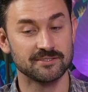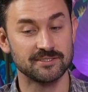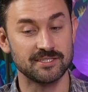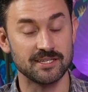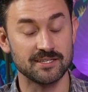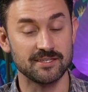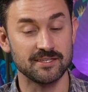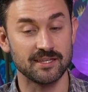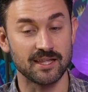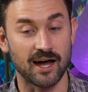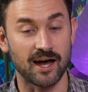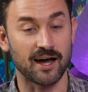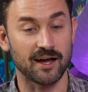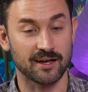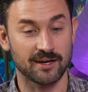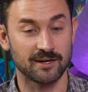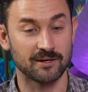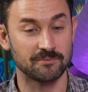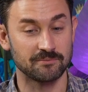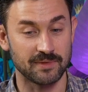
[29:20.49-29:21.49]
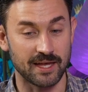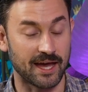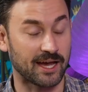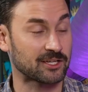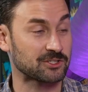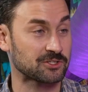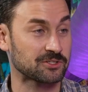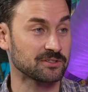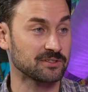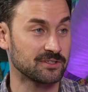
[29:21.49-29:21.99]
did not come
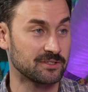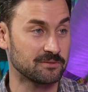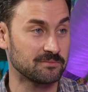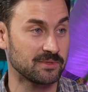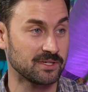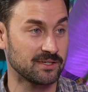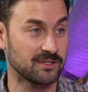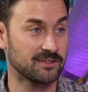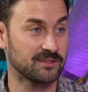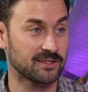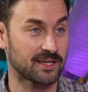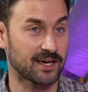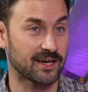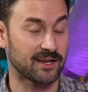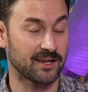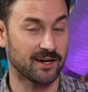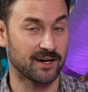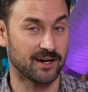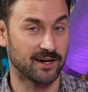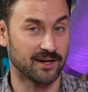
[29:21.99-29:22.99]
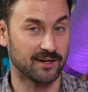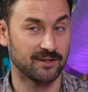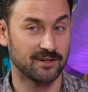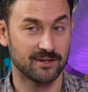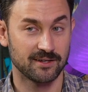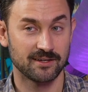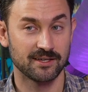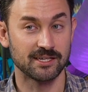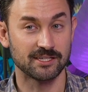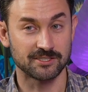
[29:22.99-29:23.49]
naturally to me. That
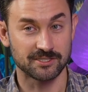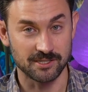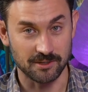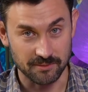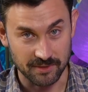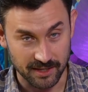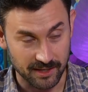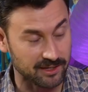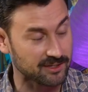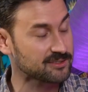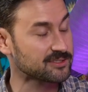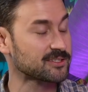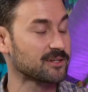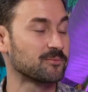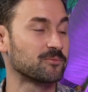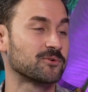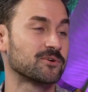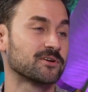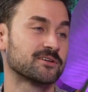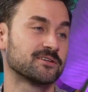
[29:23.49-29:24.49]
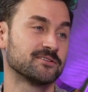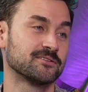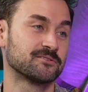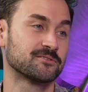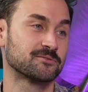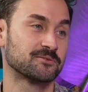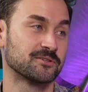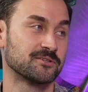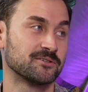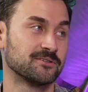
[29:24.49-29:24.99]
is something else I'm working
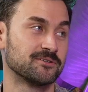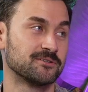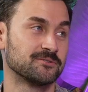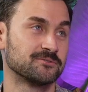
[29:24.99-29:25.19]
through.